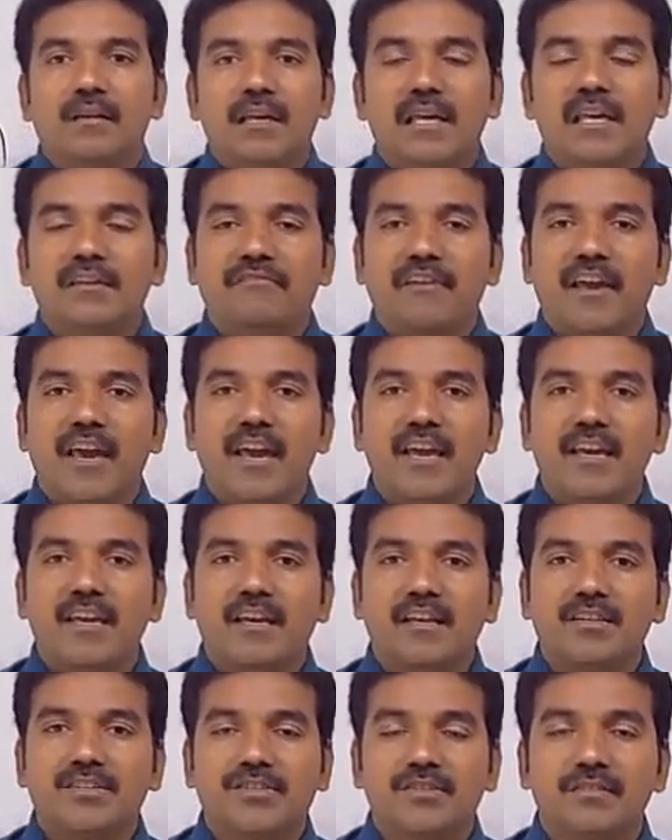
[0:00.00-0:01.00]
If A
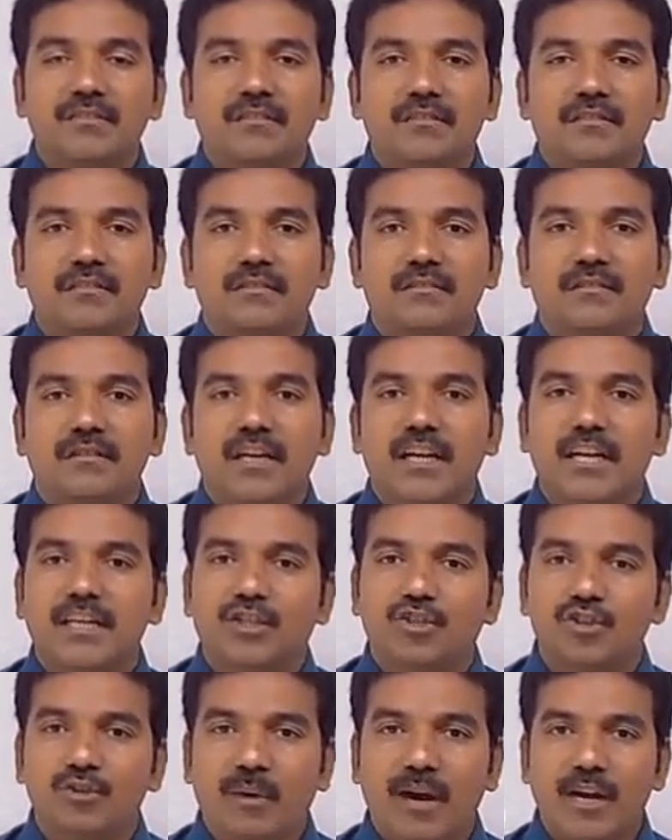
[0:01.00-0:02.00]
is a
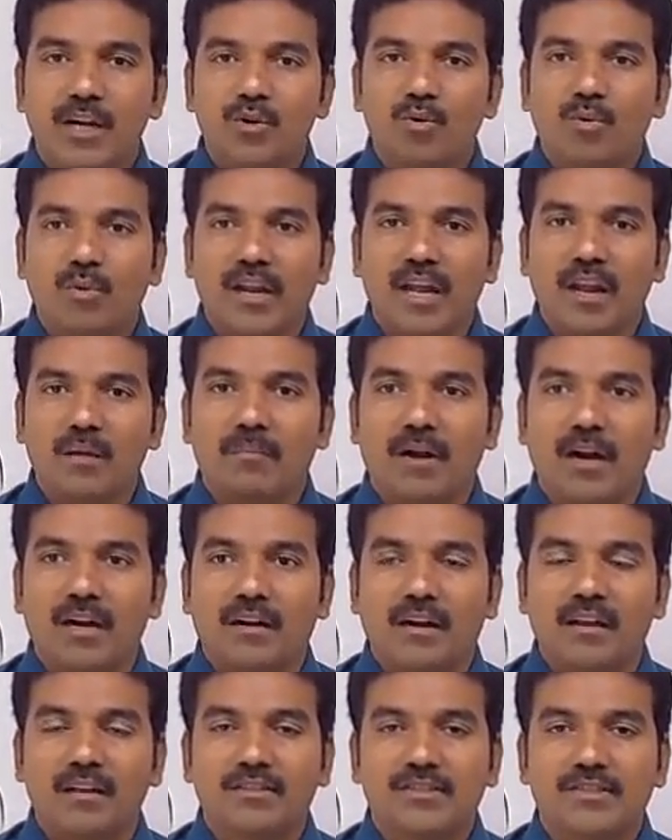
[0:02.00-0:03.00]
2 by 2 real
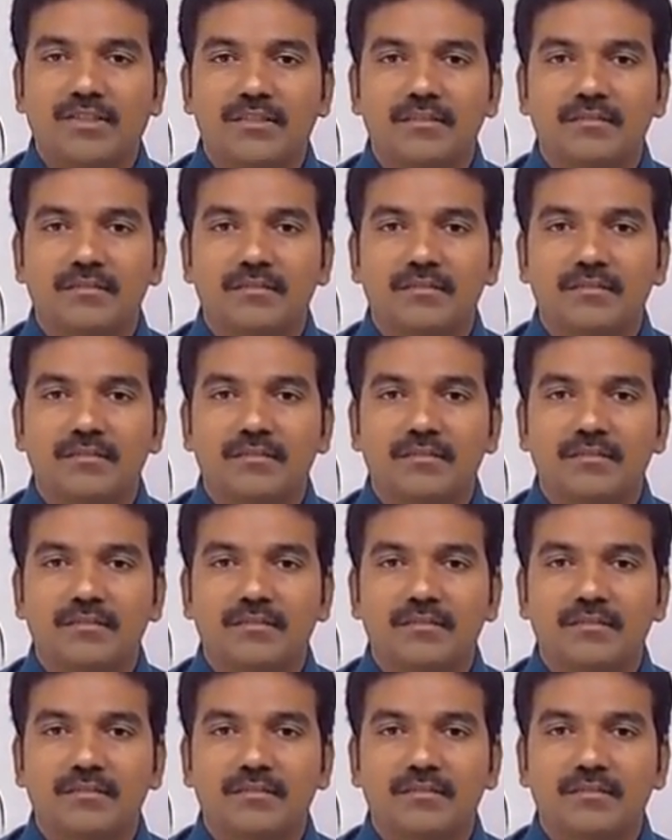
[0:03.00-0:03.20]
matrix,